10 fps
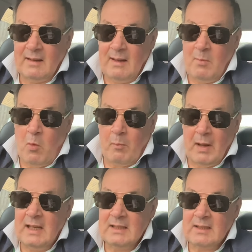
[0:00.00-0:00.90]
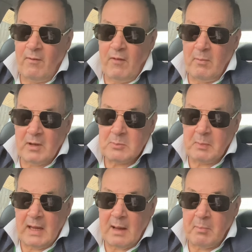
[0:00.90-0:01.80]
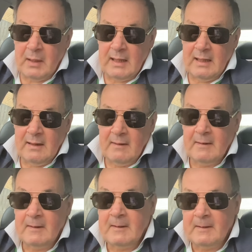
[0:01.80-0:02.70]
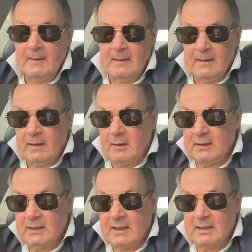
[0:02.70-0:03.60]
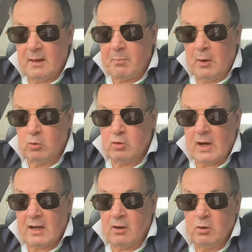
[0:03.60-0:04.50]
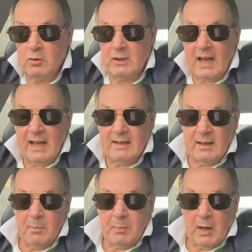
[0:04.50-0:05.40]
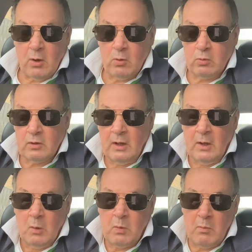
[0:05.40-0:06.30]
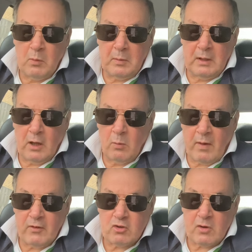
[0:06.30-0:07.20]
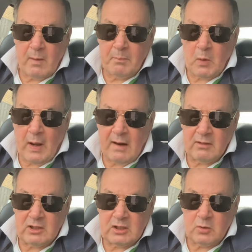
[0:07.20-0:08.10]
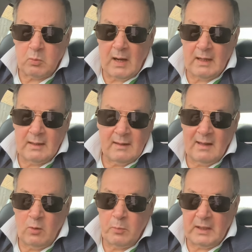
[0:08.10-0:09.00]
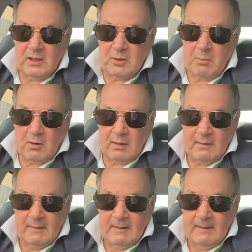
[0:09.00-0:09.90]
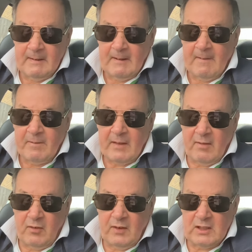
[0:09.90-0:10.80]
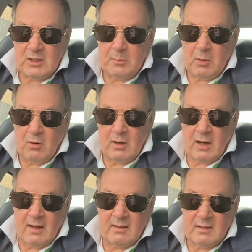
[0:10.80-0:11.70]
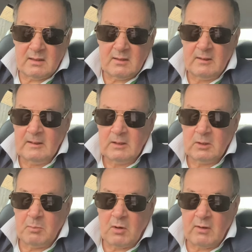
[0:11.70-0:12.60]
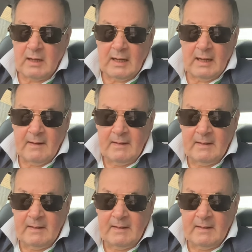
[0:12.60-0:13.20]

Come on, mate. Something must be happening. Oh, it says here, poll tracker. Who's ahead in the polls? When will we know whether Trump or Harris has won? It'll all be tomorrow. Everything's tomorrow, guys. Tomorrow night.